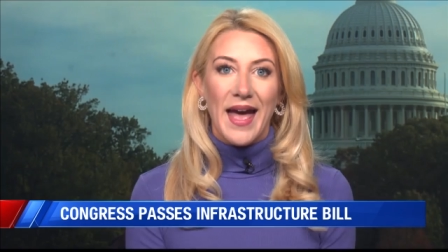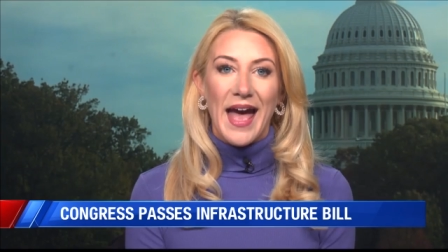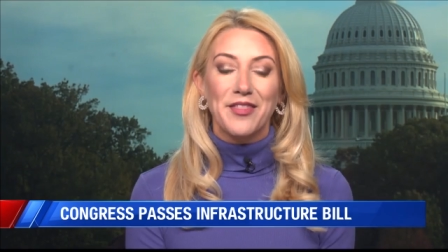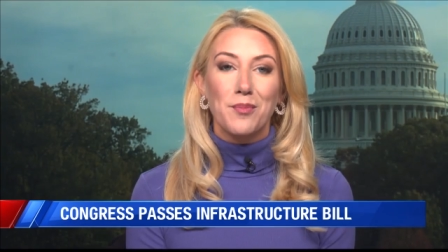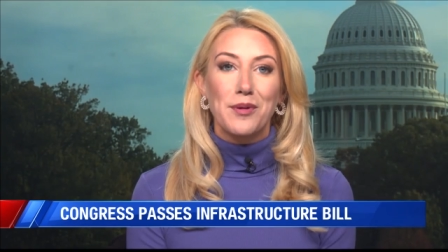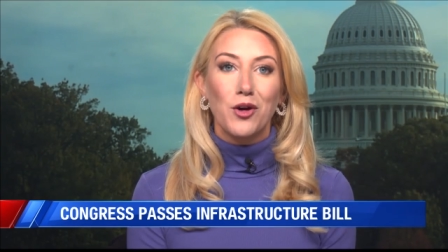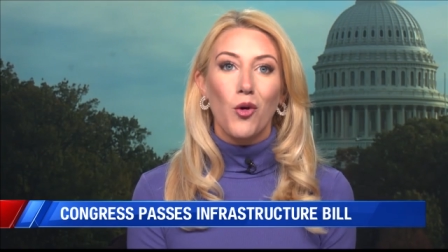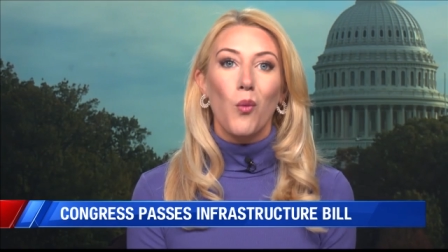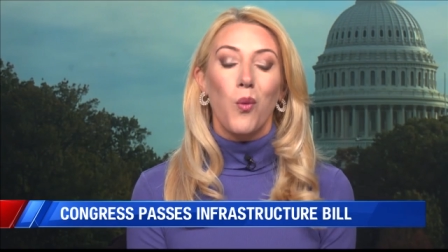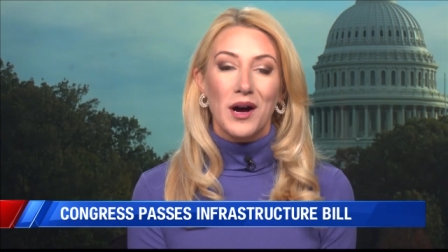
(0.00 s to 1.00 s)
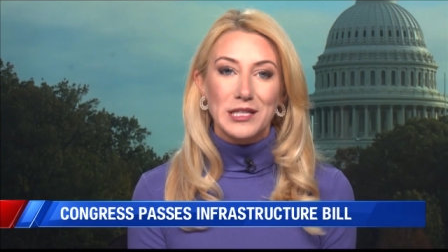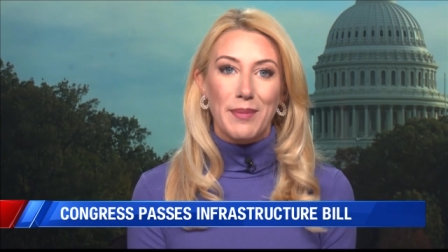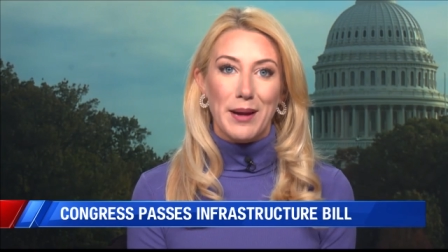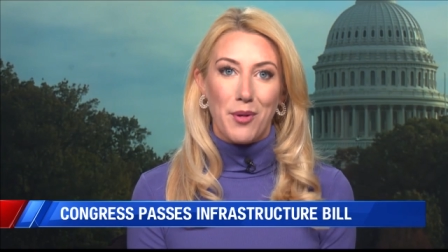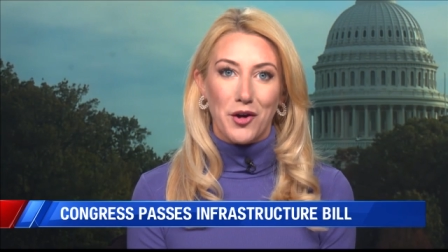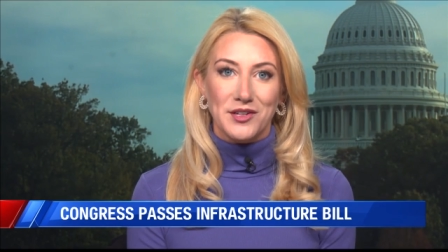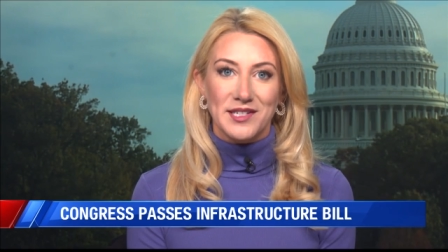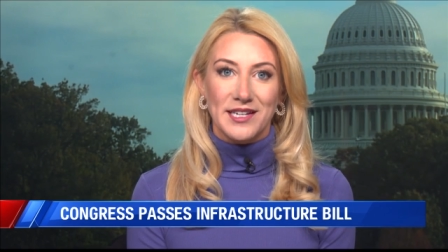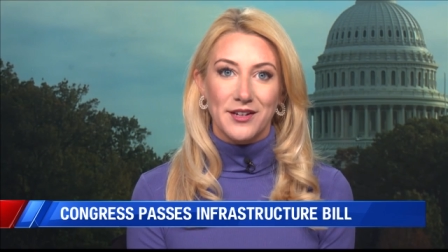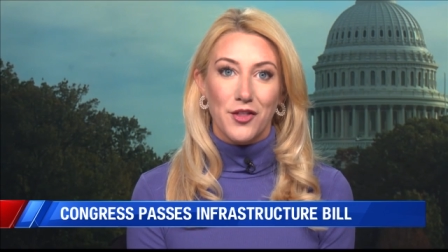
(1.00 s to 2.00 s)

And the bill was bipartisan.